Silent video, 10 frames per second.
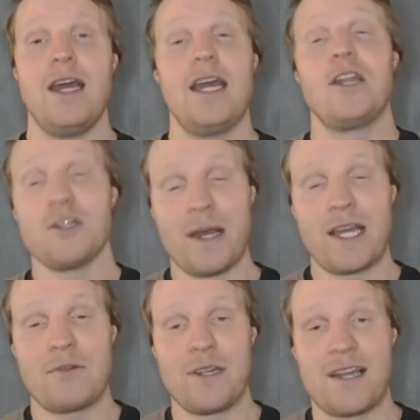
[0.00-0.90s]
He does blank in
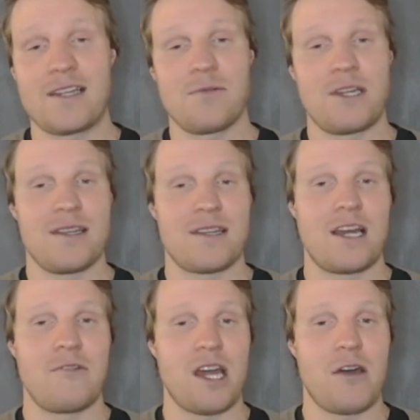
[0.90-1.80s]
26, which is kind
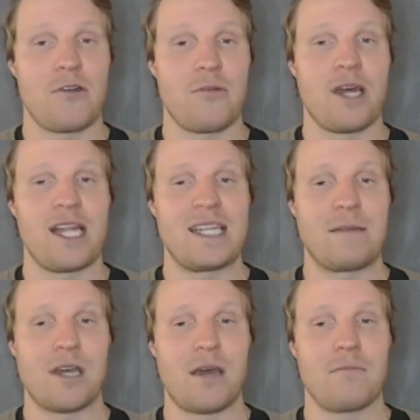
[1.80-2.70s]
of a downer, but at the same
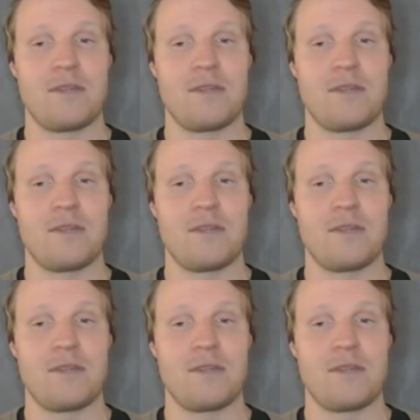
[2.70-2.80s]
time,